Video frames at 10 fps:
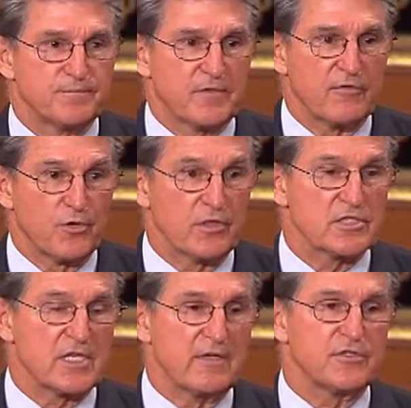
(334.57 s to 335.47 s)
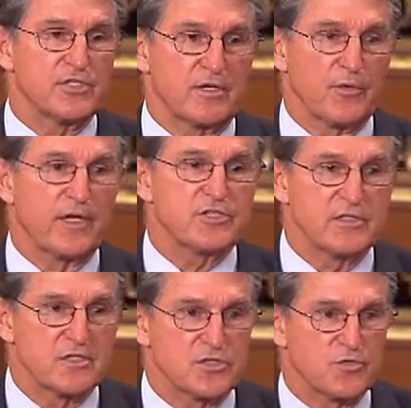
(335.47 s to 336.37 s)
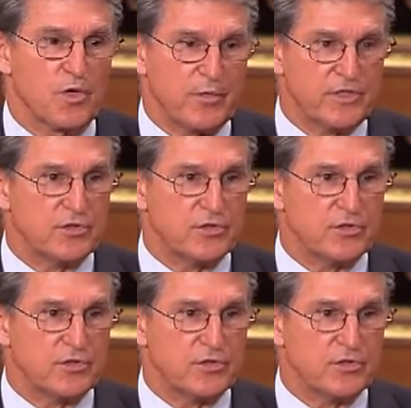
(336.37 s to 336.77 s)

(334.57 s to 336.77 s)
If we're going to save a generation, this is where we